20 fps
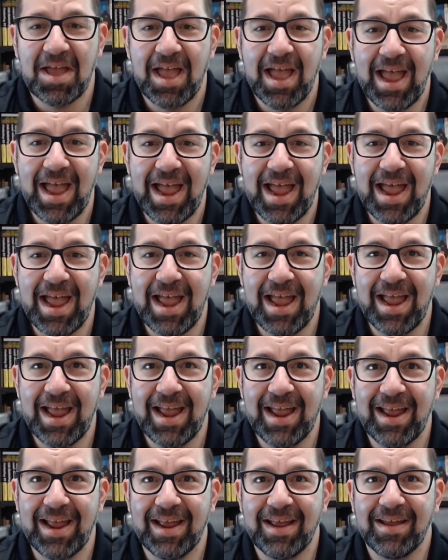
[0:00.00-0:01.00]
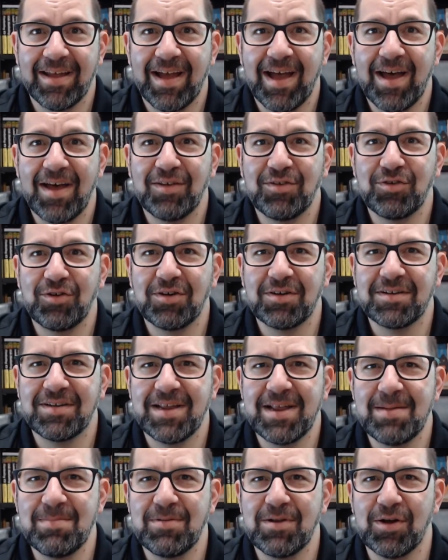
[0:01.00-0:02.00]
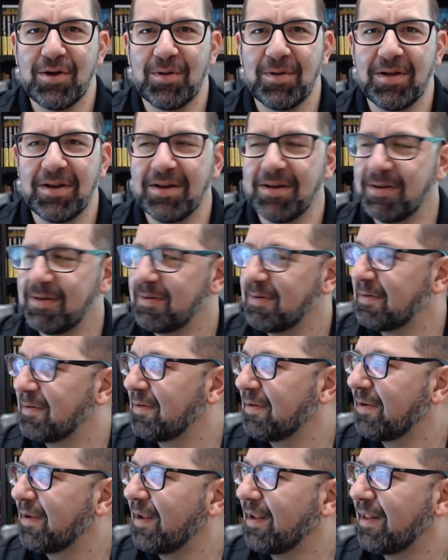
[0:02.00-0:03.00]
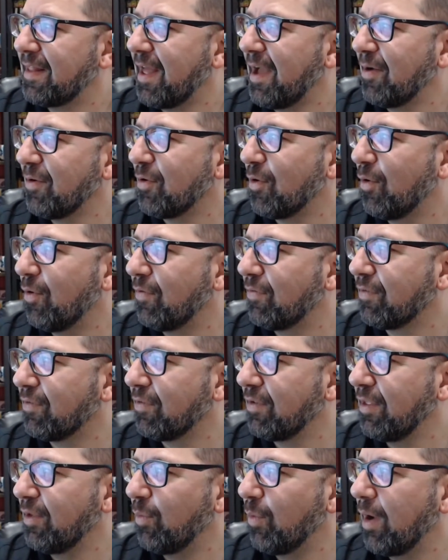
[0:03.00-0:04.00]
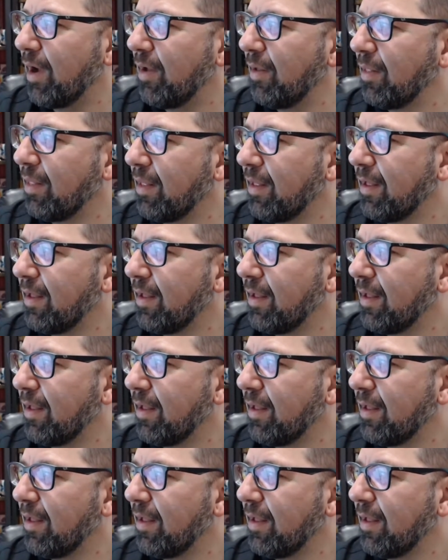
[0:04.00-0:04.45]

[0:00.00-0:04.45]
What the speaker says: Hey, how's your team doing? That'd go over really well.